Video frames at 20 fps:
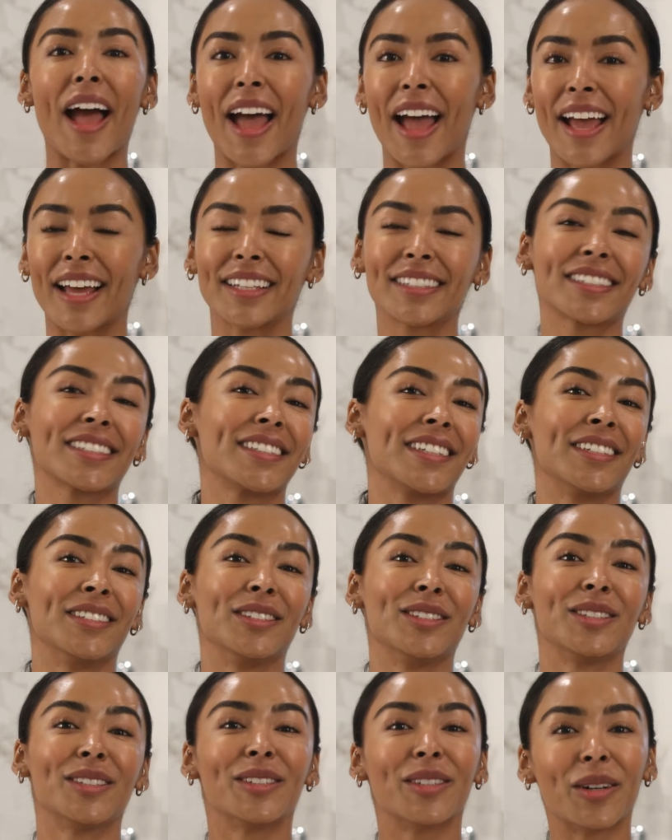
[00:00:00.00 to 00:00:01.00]
asked
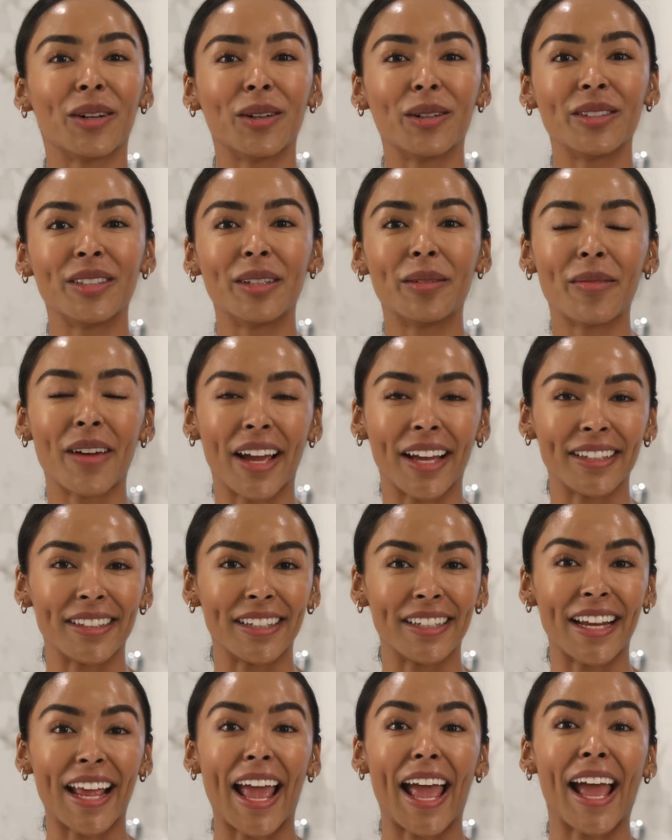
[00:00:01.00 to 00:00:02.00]
and so
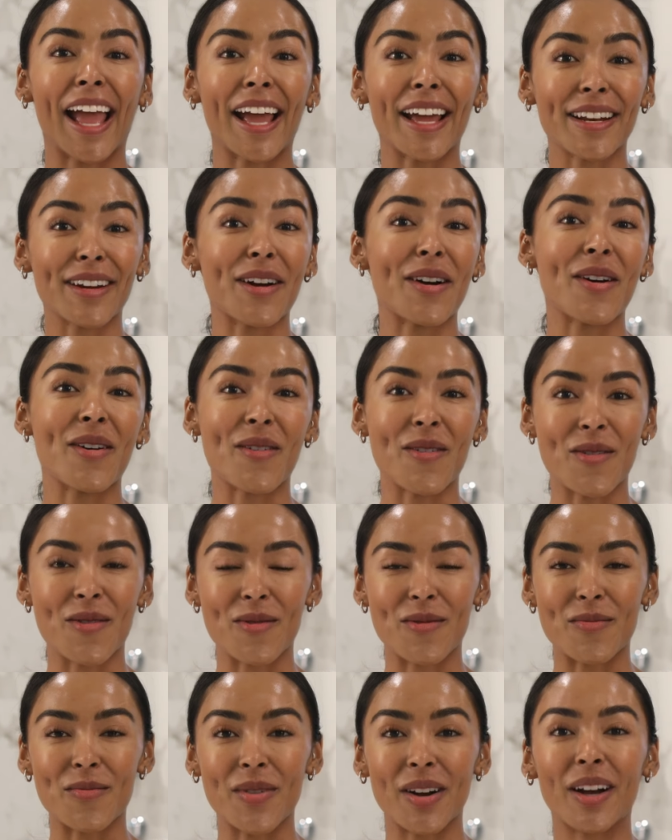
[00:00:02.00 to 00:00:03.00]
demanded
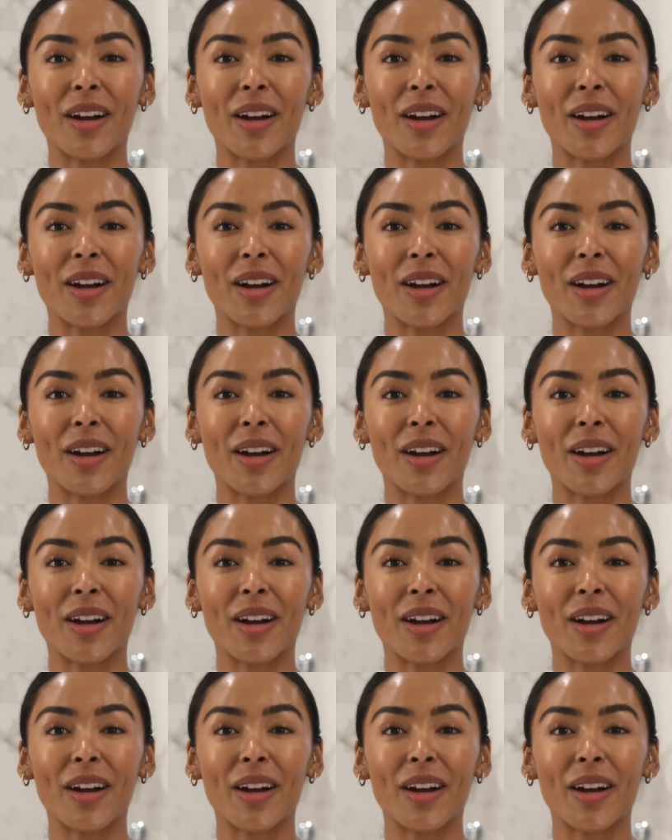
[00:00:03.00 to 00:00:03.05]
at-home